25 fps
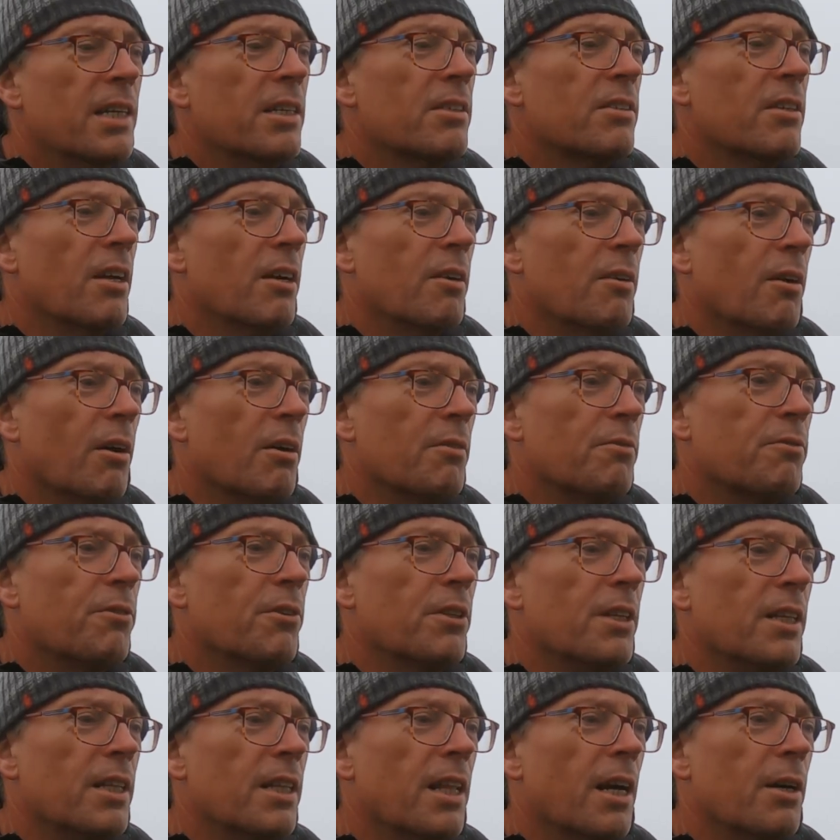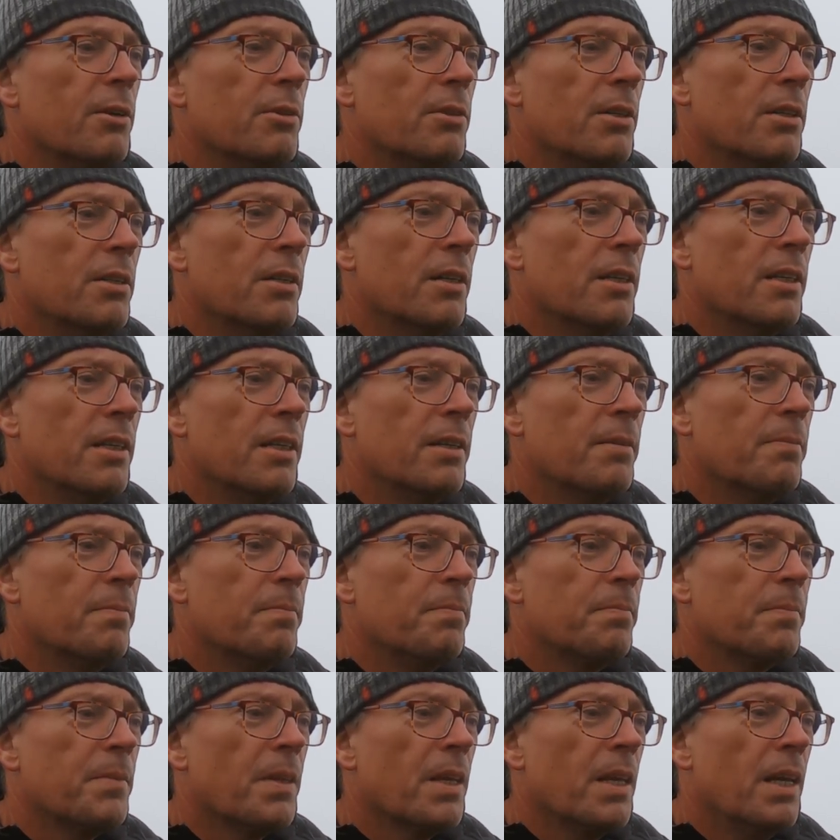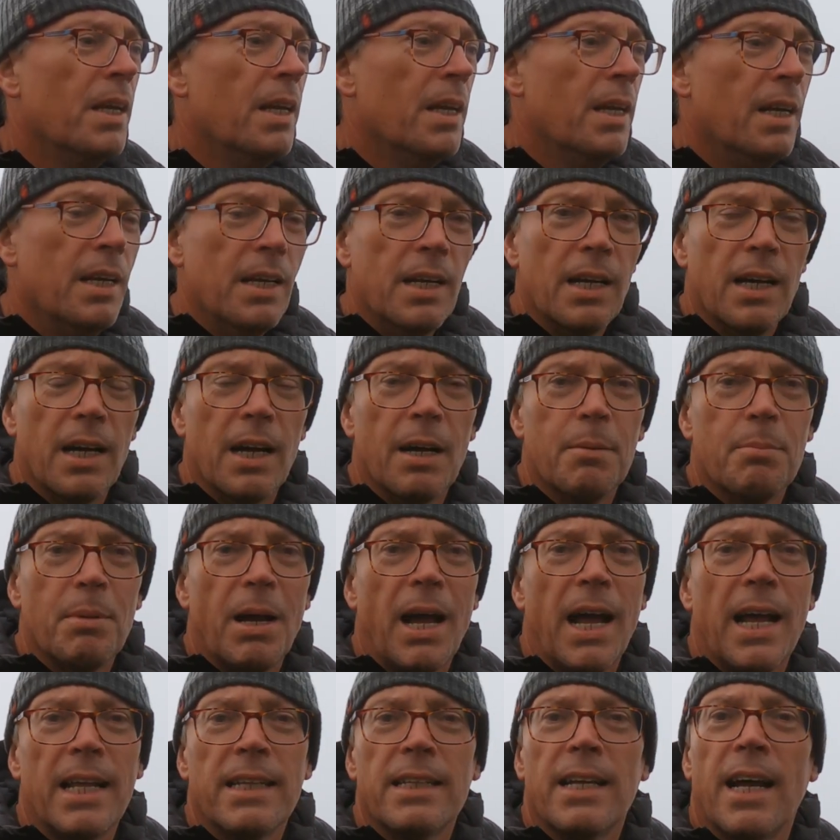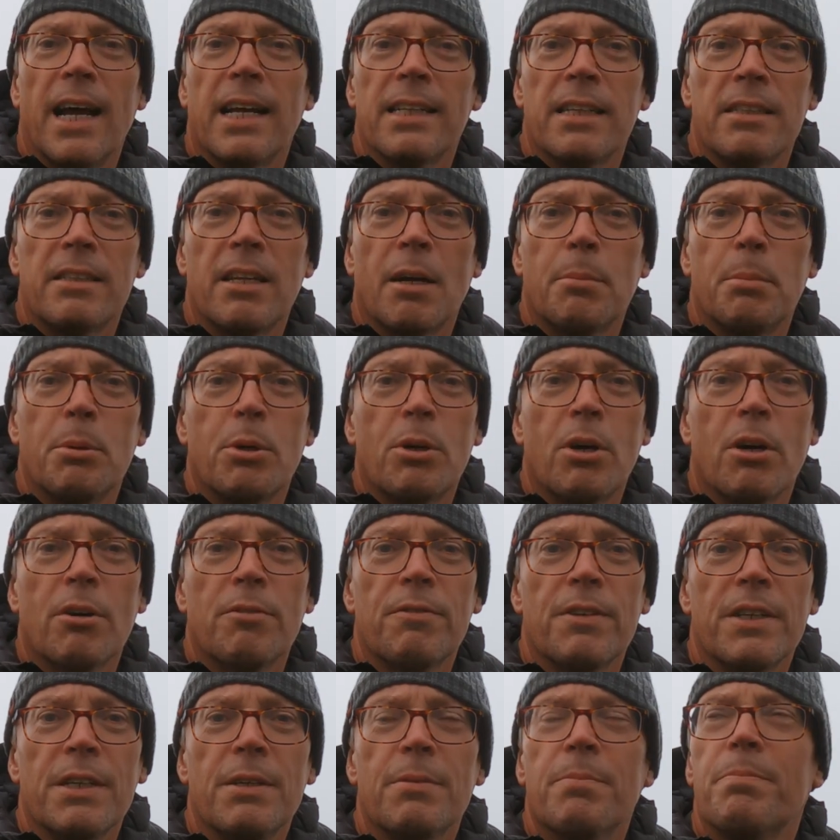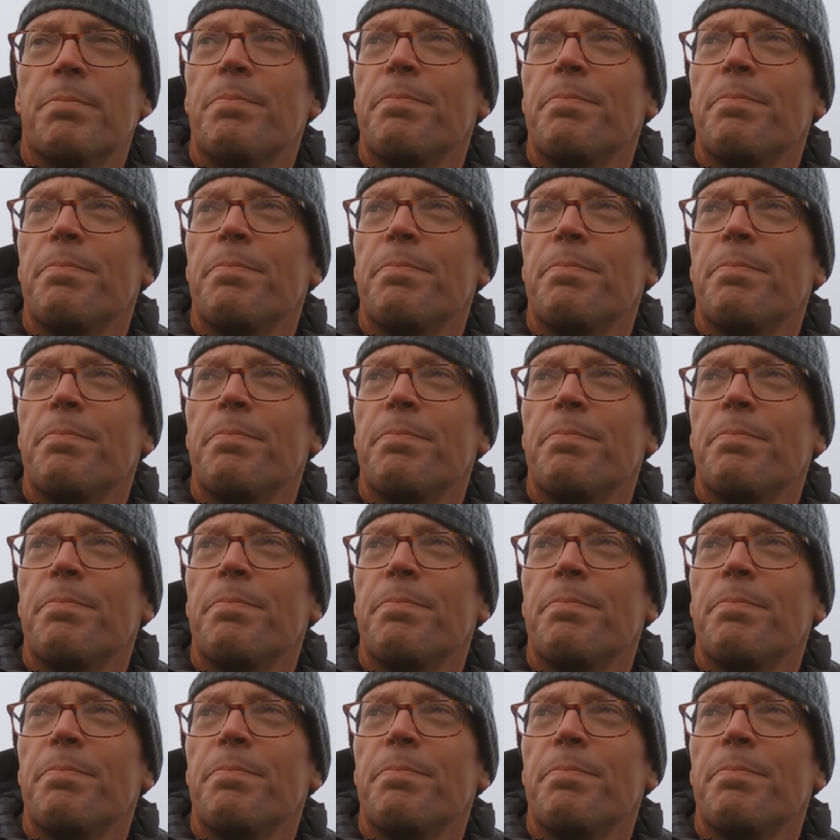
so I'm fully loaded, and had a double coffee.